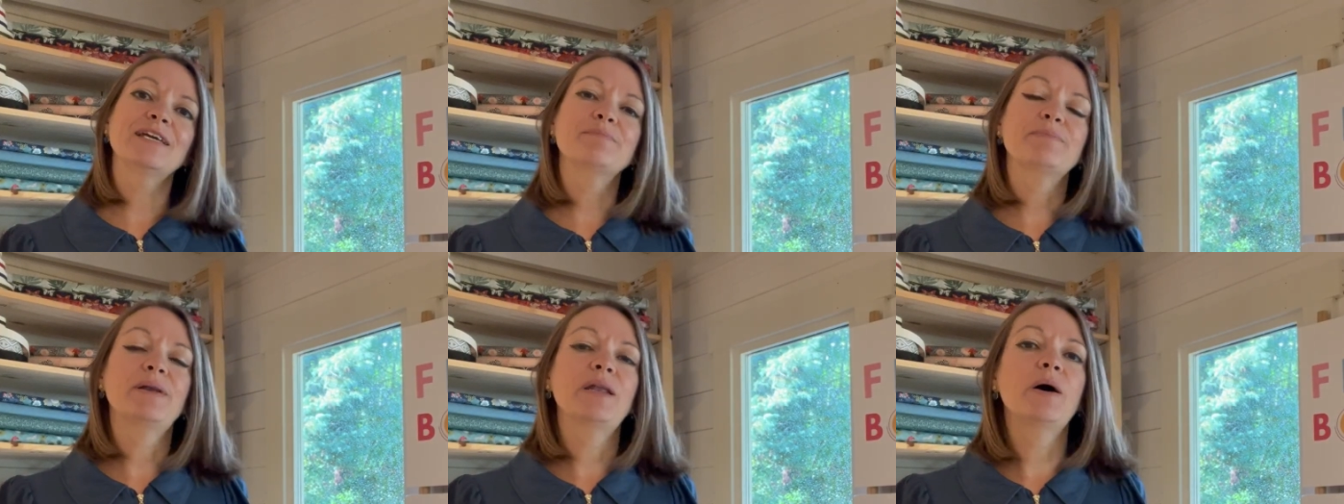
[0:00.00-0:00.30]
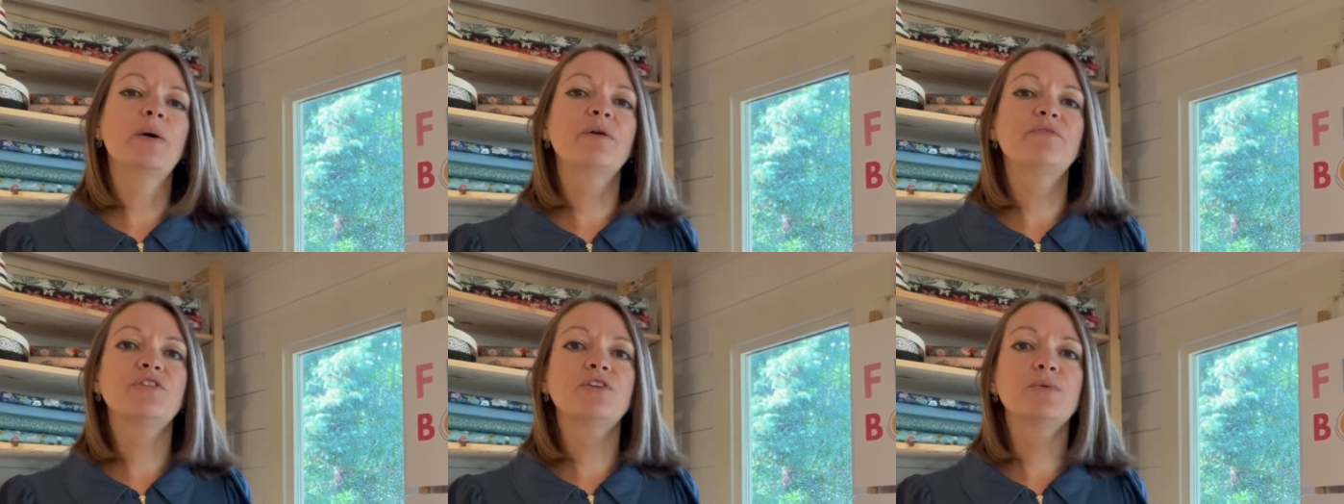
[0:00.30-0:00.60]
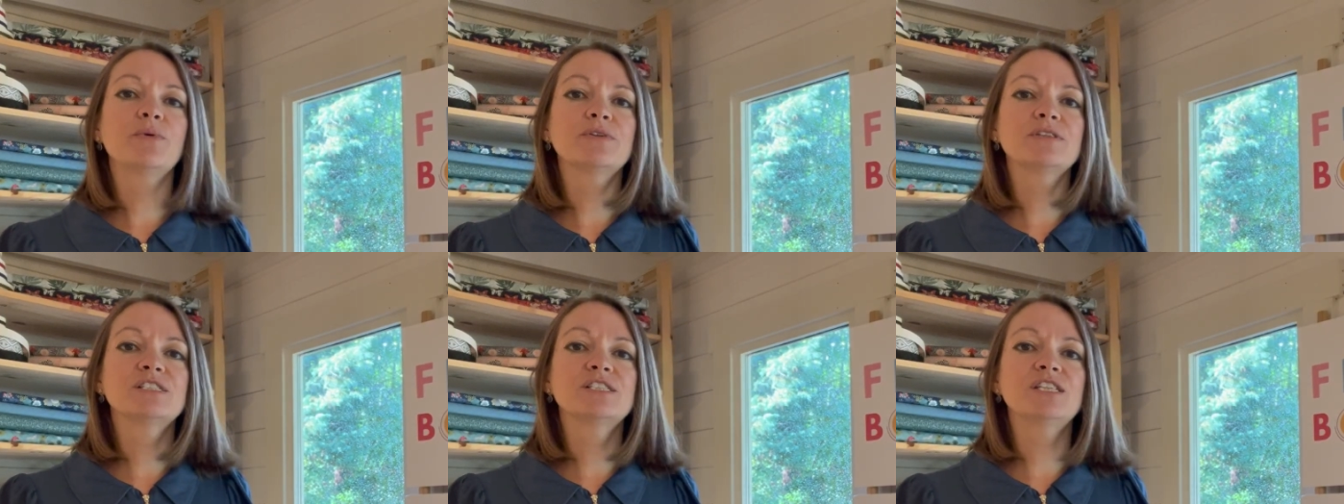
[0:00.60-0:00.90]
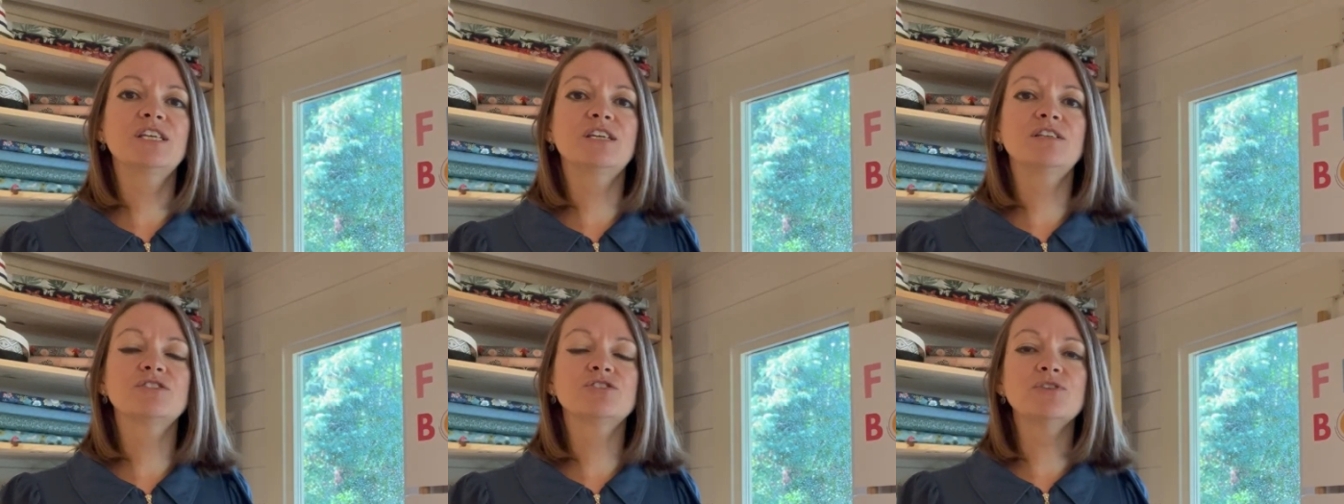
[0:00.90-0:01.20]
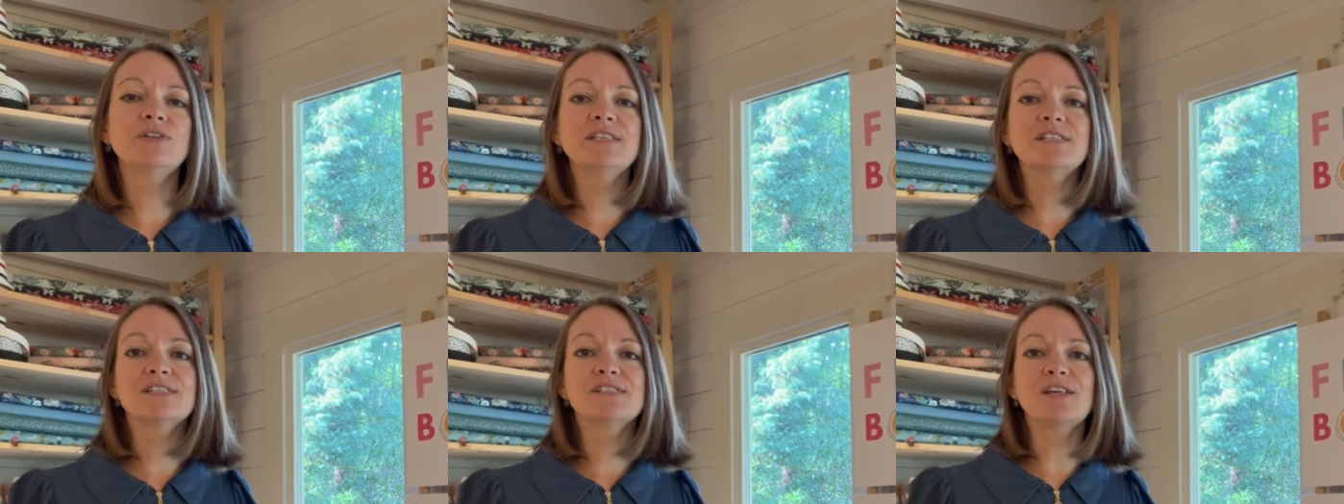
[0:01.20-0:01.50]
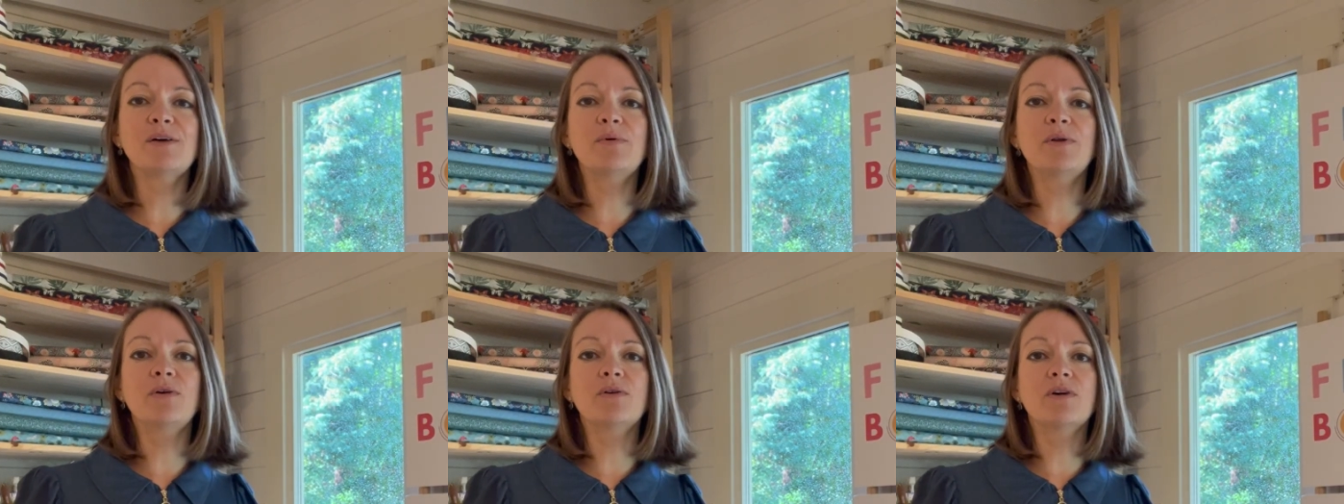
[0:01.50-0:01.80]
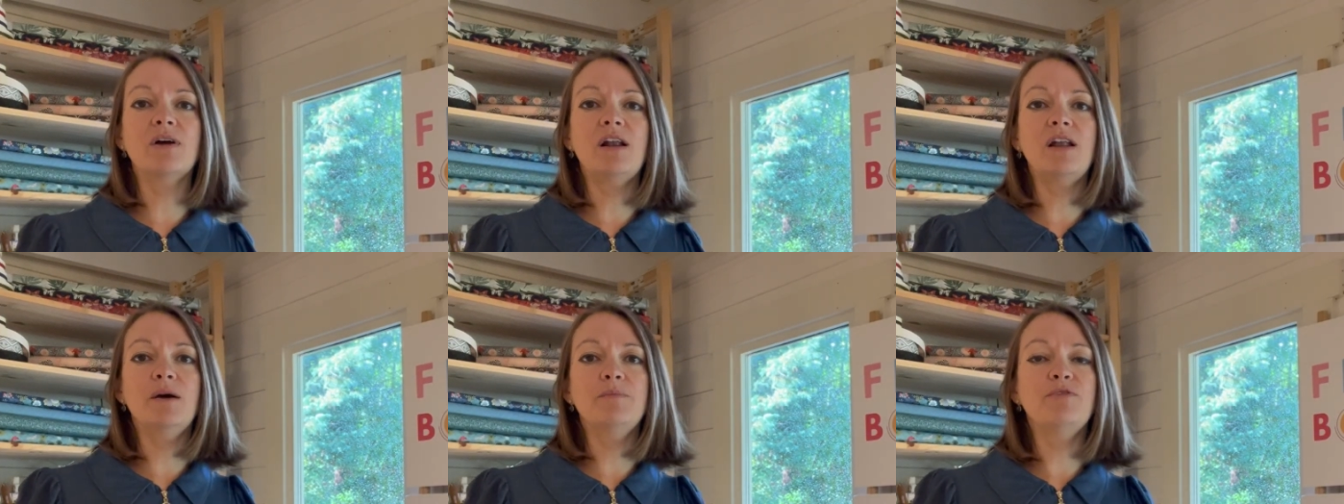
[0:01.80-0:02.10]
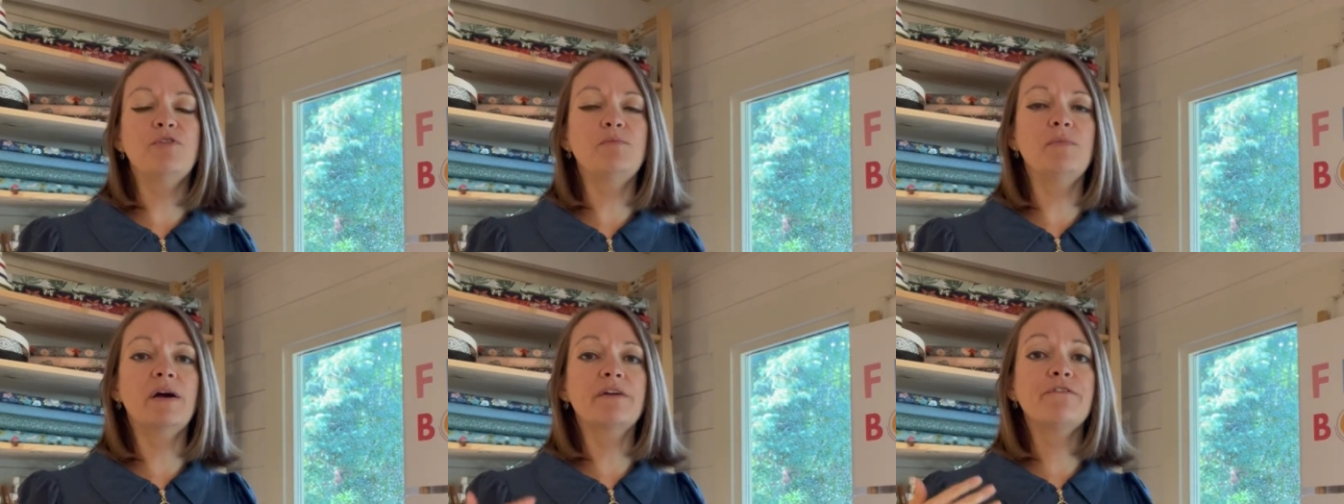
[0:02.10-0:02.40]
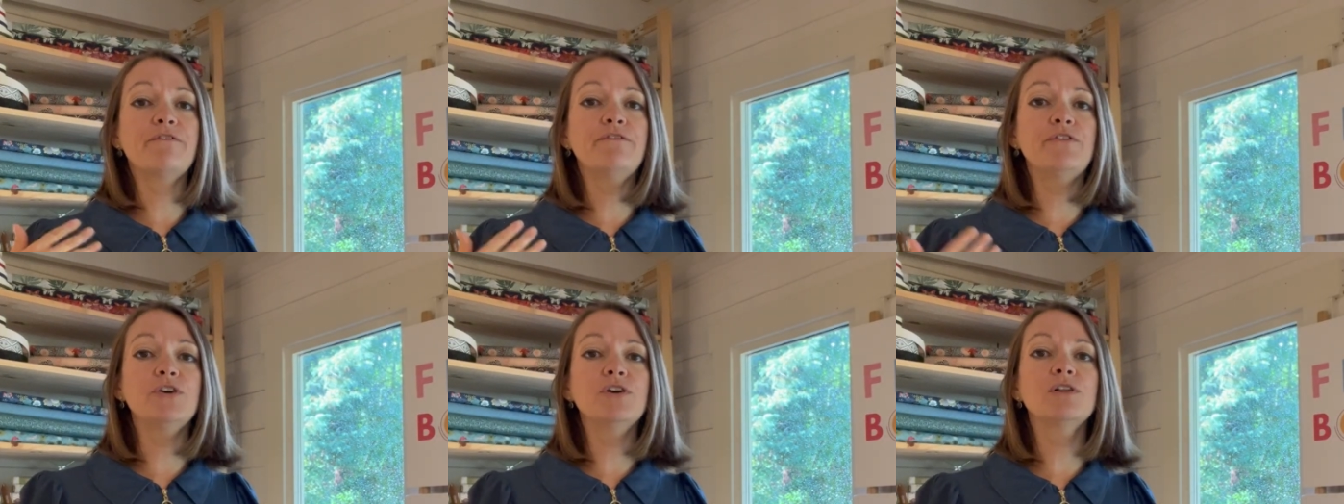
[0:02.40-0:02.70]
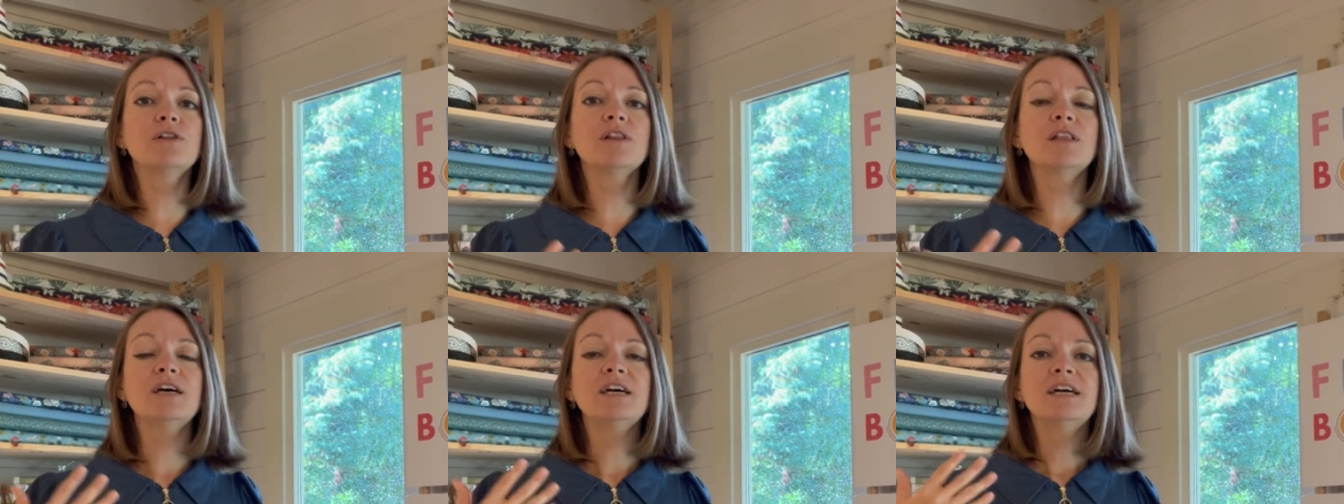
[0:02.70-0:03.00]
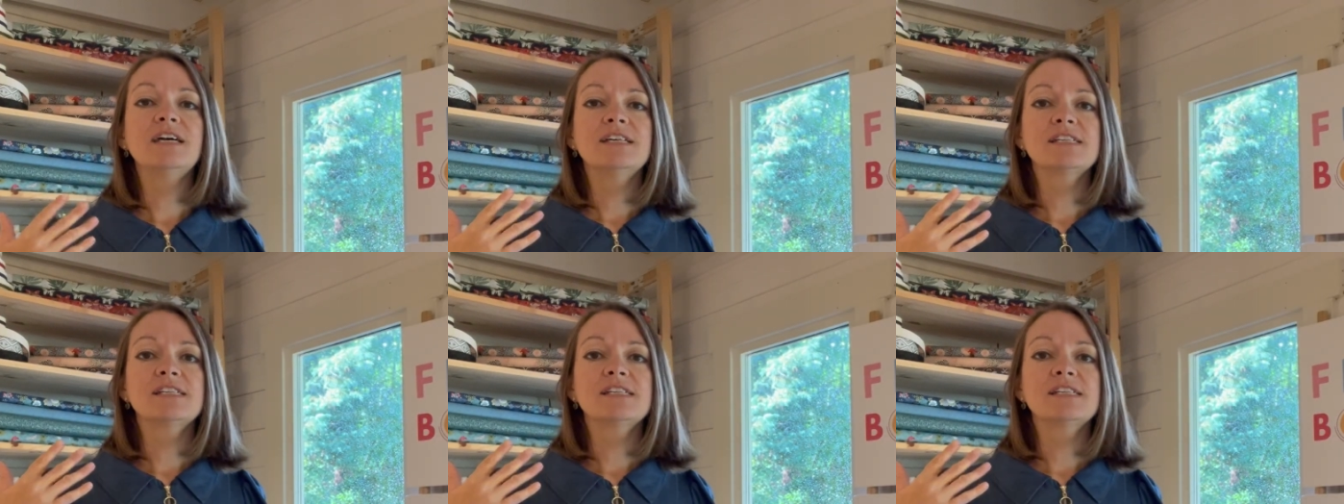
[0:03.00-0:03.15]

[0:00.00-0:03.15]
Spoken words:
below if you want to join the Sew Along Club for my full